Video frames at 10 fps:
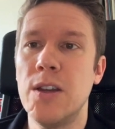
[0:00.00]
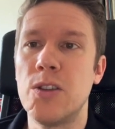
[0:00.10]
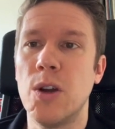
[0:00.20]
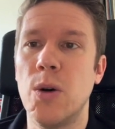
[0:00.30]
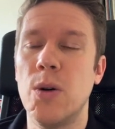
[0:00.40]

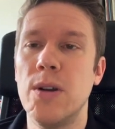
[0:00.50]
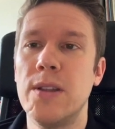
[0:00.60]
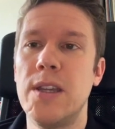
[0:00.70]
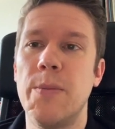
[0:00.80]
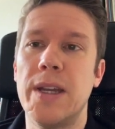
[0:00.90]
So
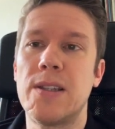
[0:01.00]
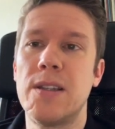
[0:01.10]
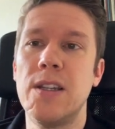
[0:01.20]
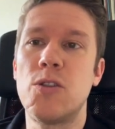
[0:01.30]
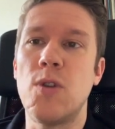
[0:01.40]
DMS
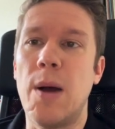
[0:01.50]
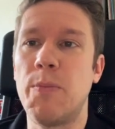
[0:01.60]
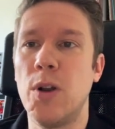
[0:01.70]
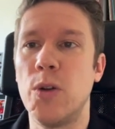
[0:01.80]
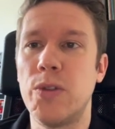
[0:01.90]
needs to
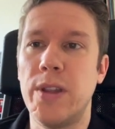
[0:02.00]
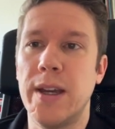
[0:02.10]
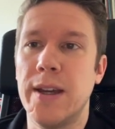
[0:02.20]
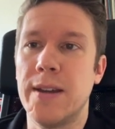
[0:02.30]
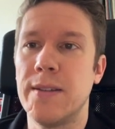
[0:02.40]
upload
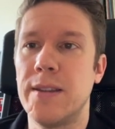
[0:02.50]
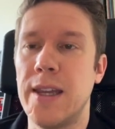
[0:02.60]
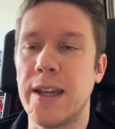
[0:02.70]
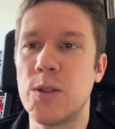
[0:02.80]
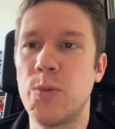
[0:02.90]

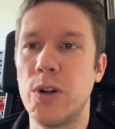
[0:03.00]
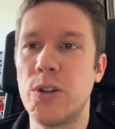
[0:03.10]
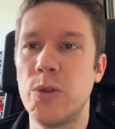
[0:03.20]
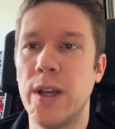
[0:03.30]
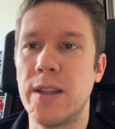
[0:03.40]
the
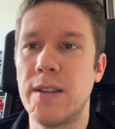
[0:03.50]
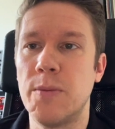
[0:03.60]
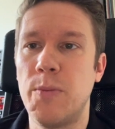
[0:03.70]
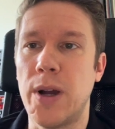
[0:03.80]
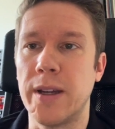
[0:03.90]
export to that
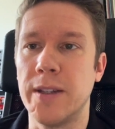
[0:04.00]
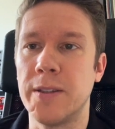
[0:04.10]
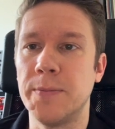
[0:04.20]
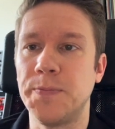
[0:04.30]
bucket.